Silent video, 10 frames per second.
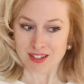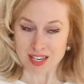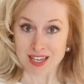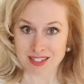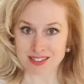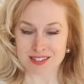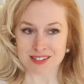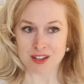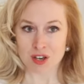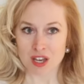
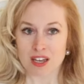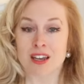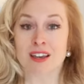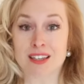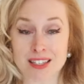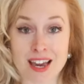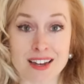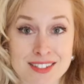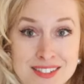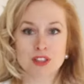is,
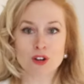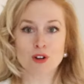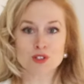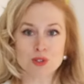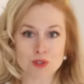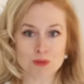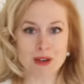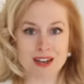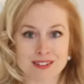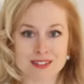yes, there are shoulder
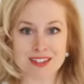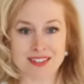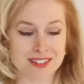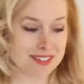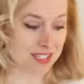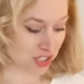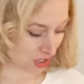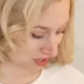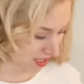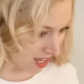pads in this
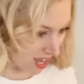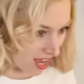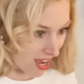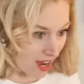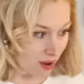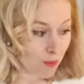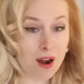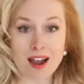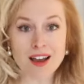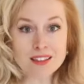t-shirt.
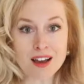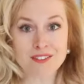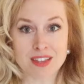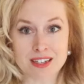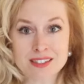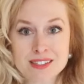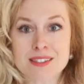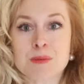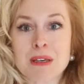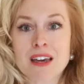Why I love this
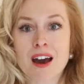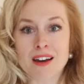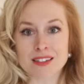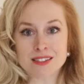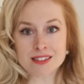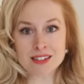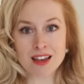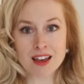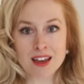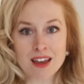is because
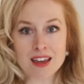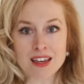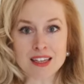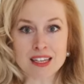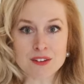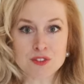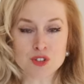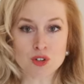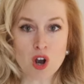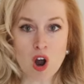it gives
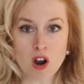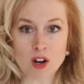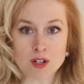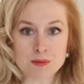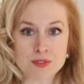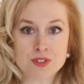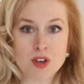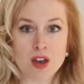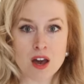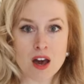your arms
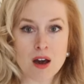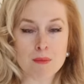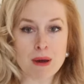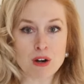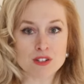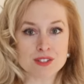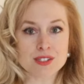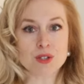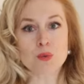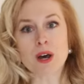a better
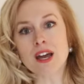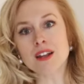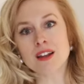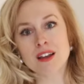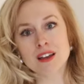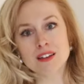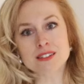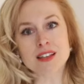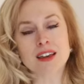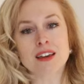silhouette,
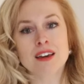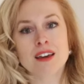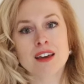because like,